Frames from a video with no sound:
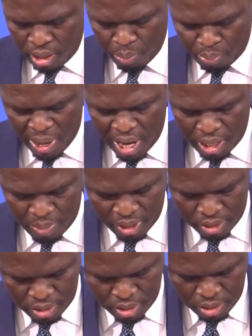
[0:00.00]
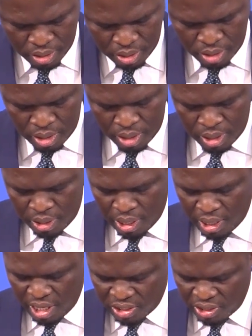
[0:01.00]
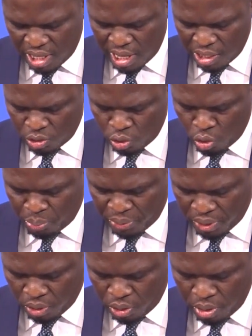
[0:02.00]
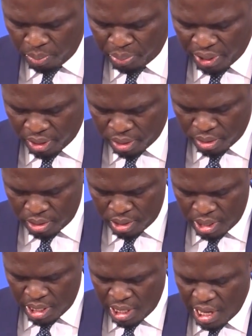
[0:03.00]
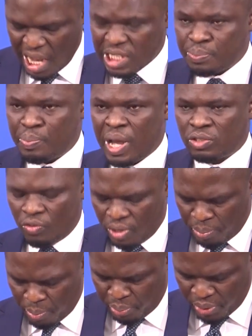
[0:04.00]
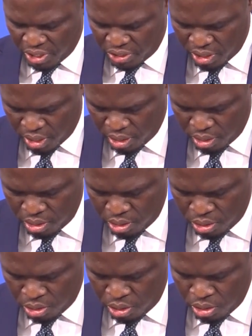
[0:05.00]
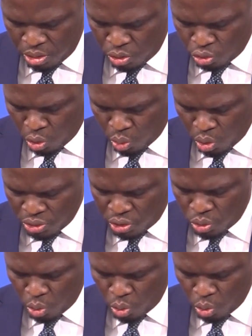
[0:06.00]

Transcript: in Parliament. The National Anti-Doping Bill, as part of the preparation towards